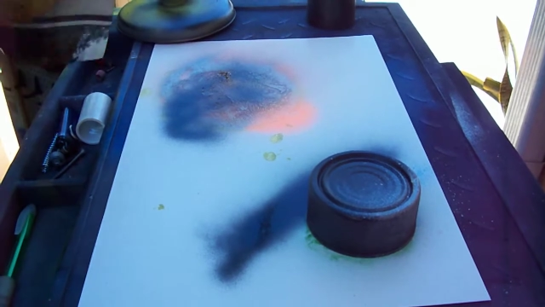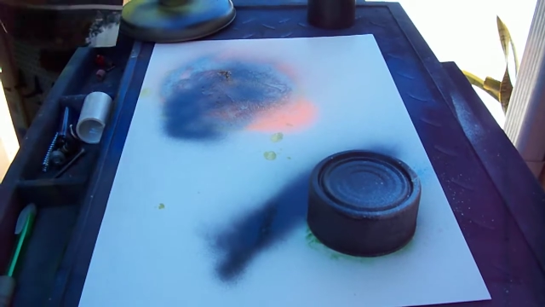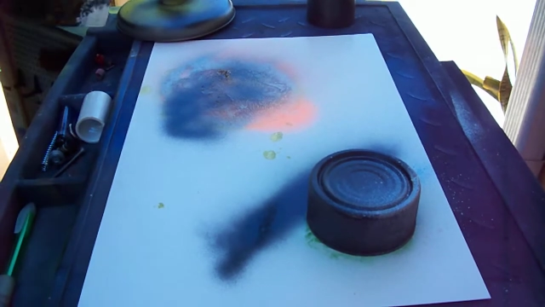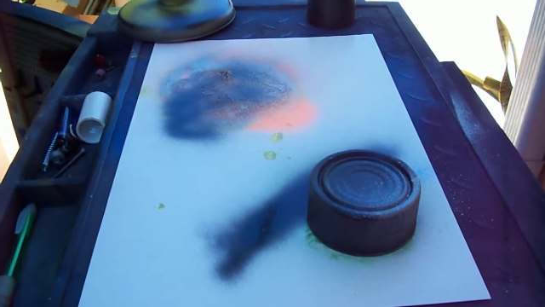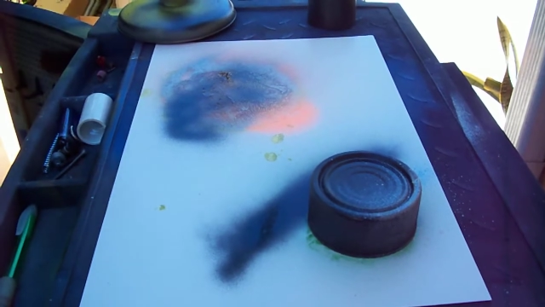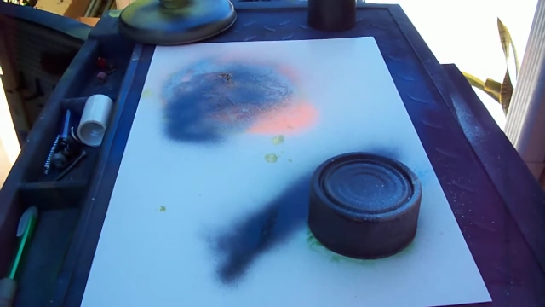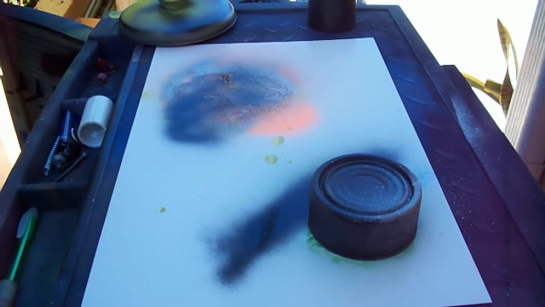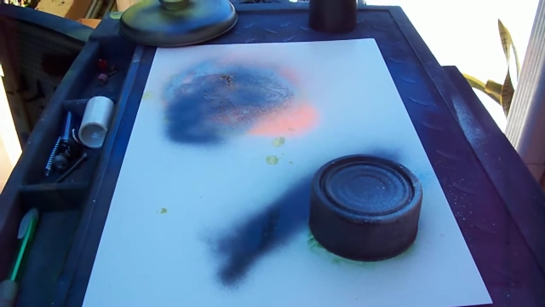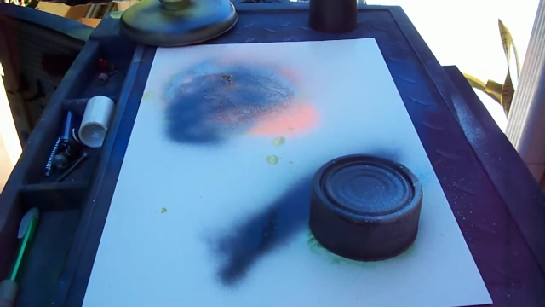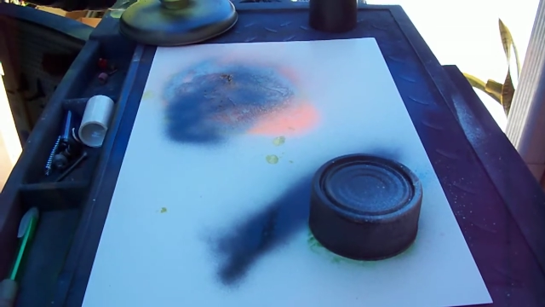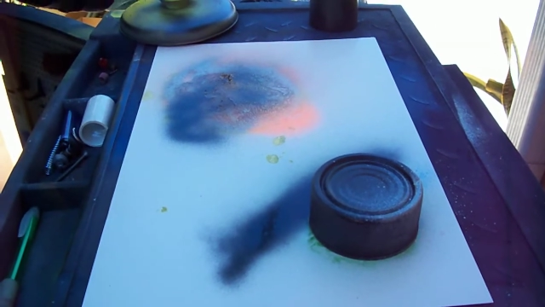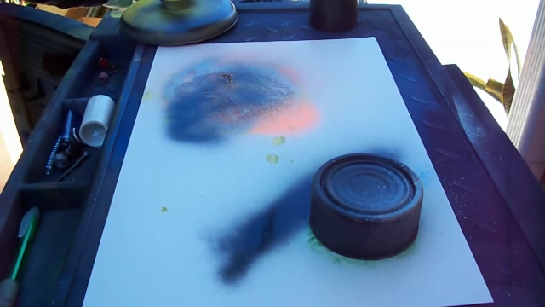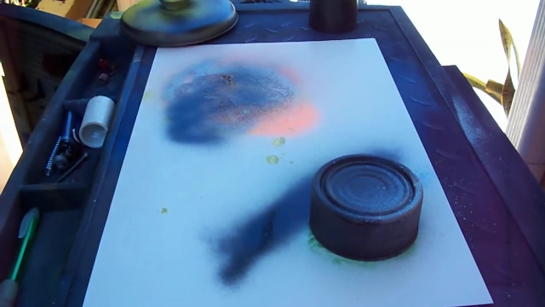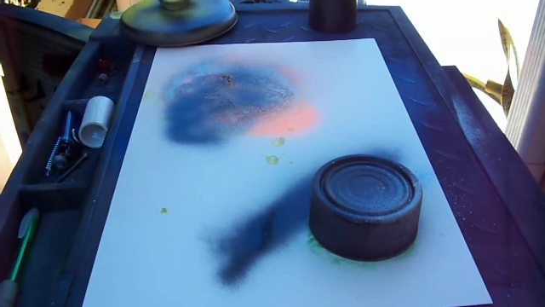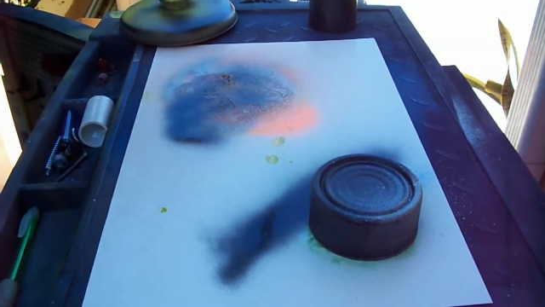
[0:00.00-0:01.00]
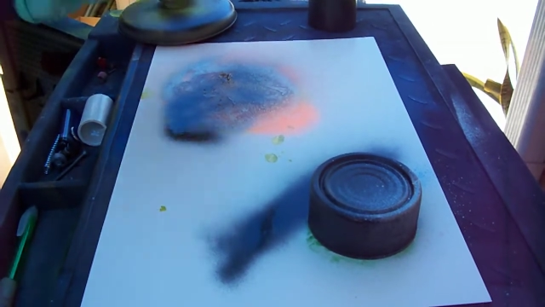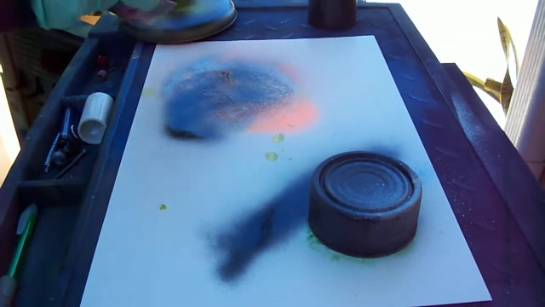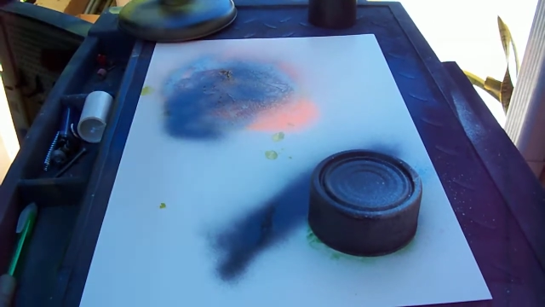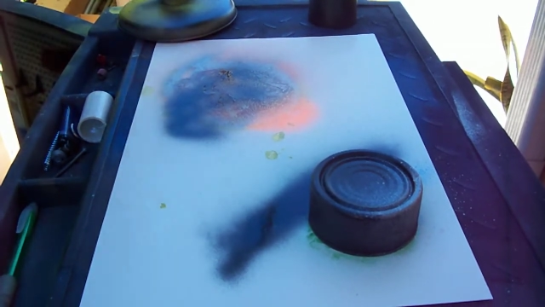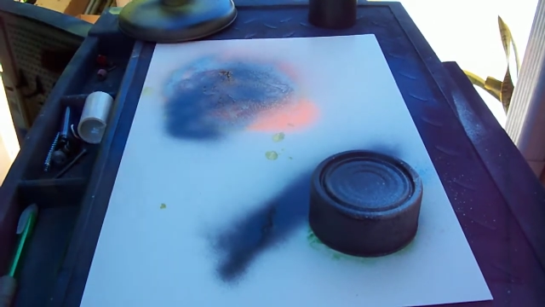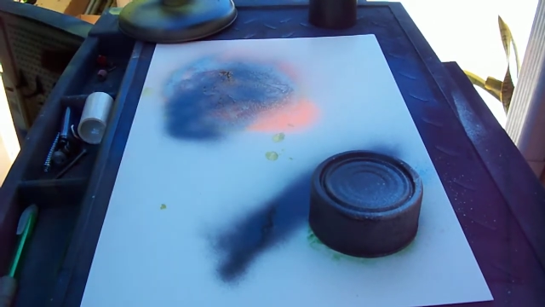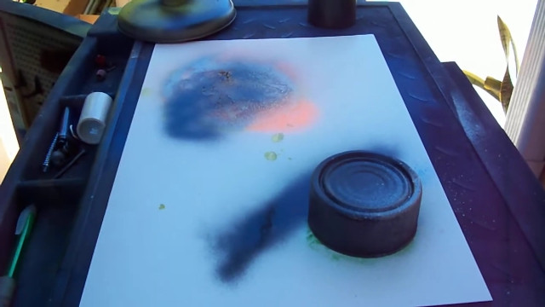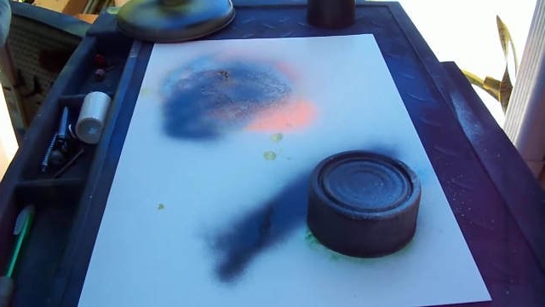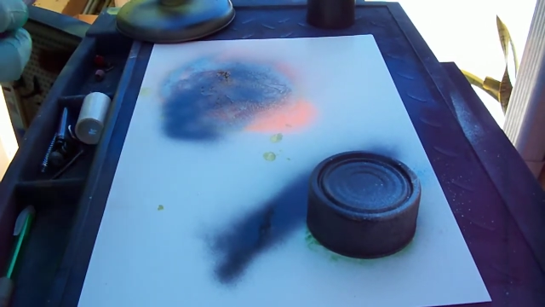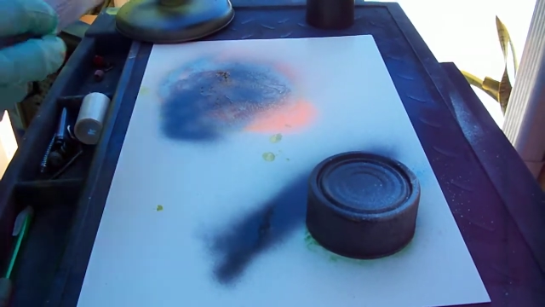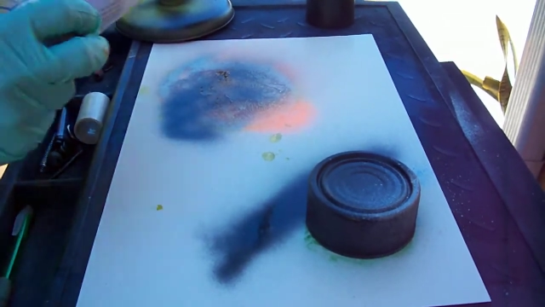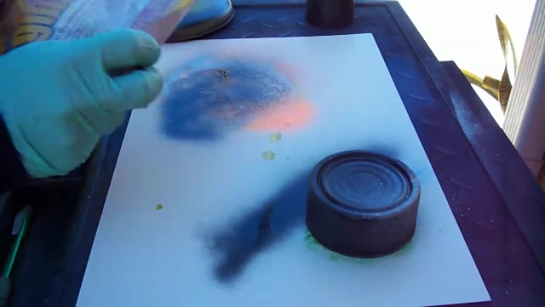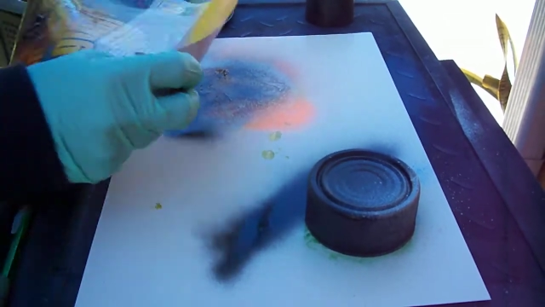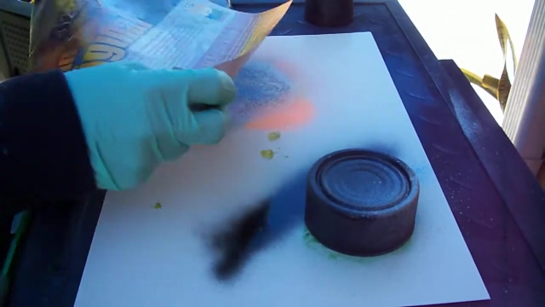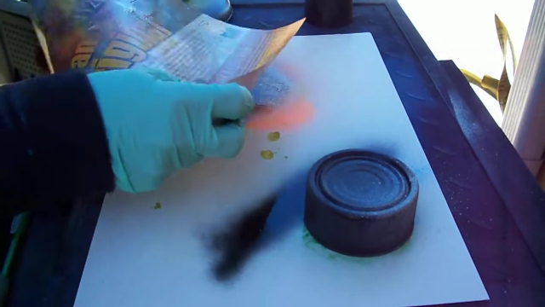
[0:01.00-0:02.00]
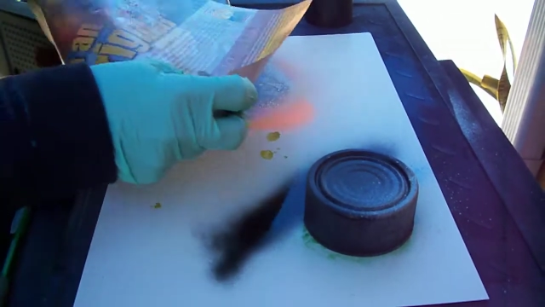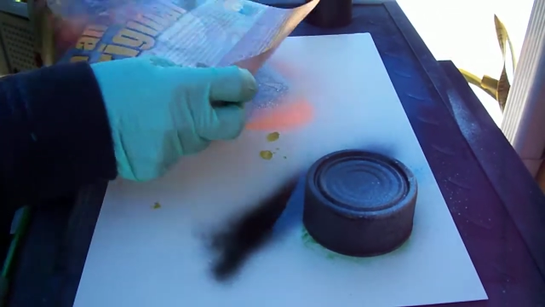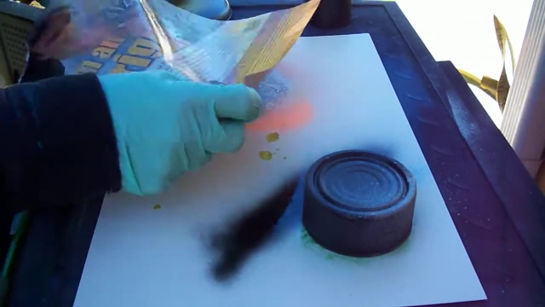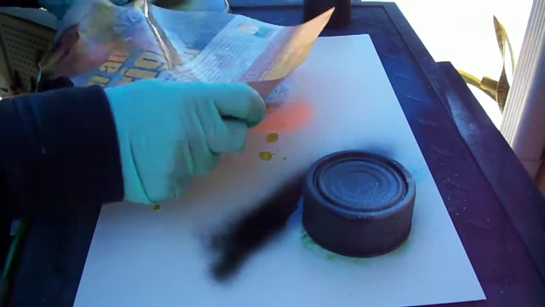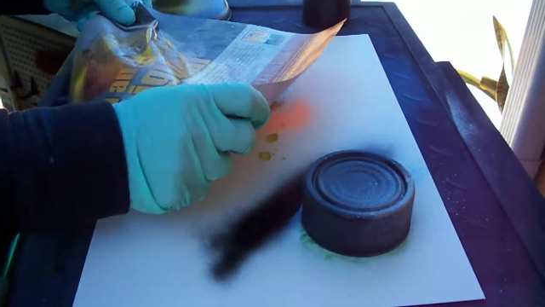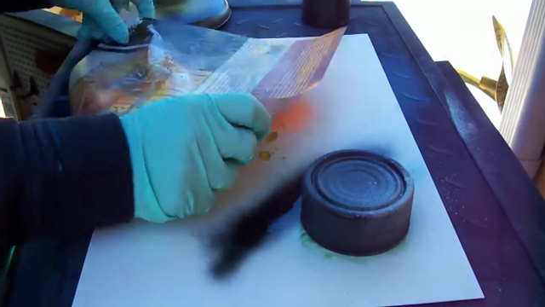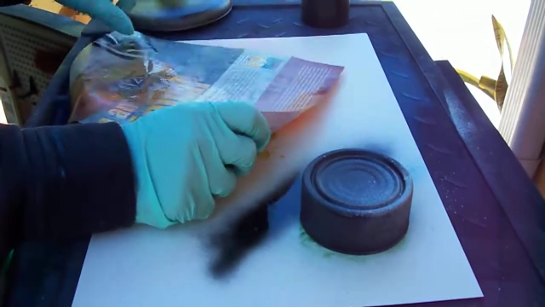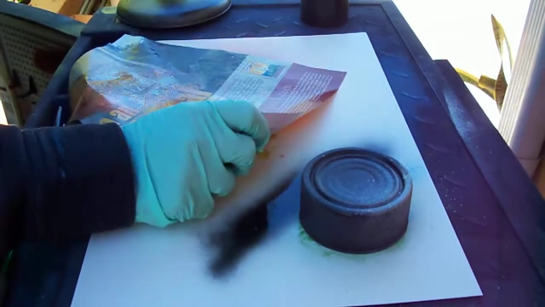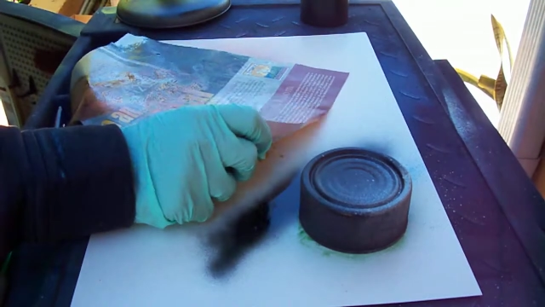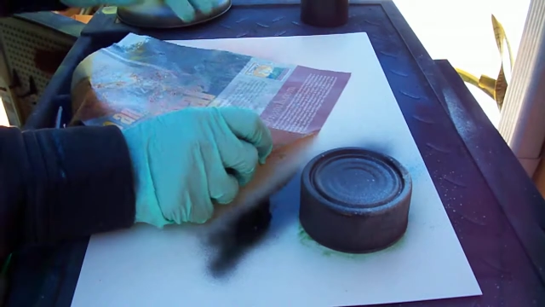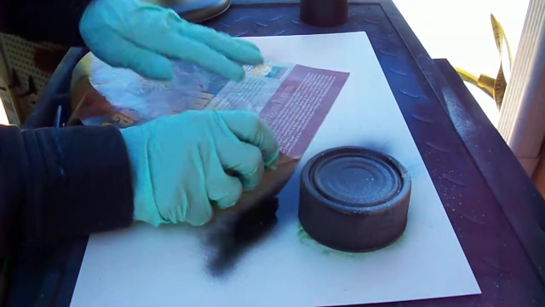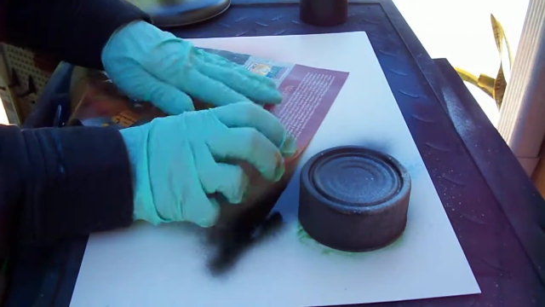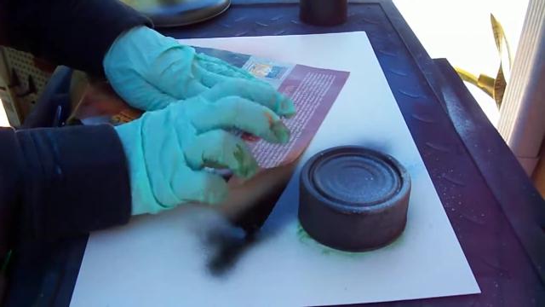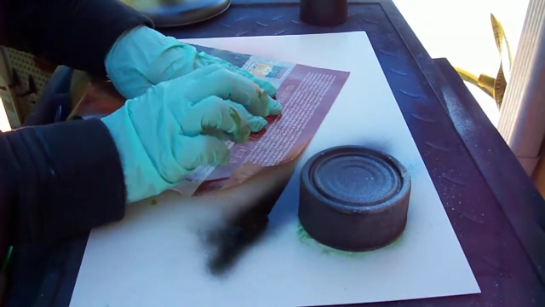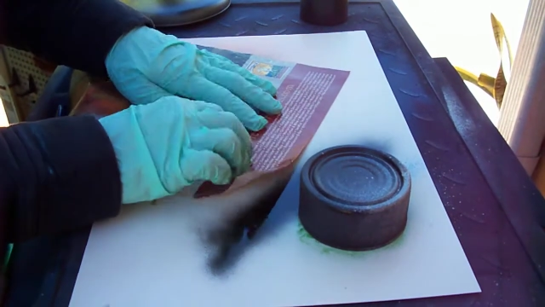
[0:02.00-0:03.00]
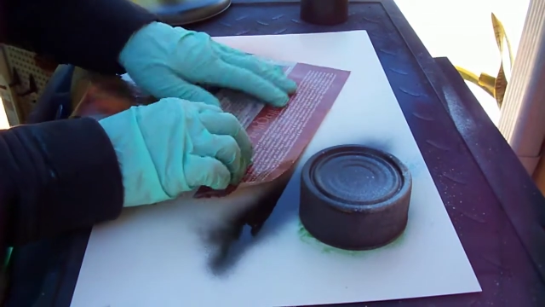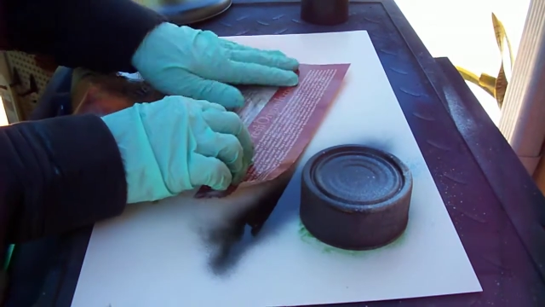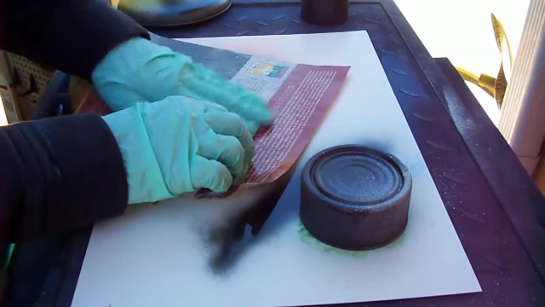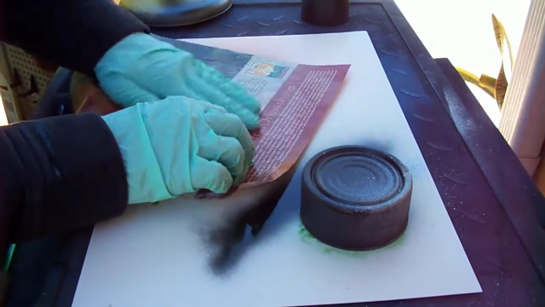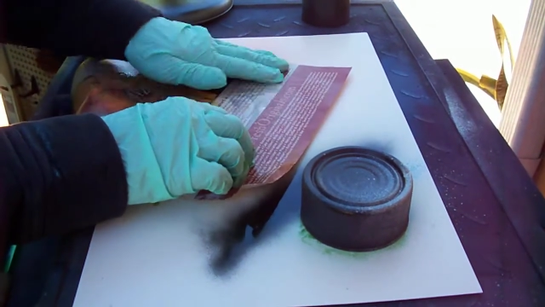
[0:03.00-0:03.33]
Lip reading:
Nobody's mouth can be seen.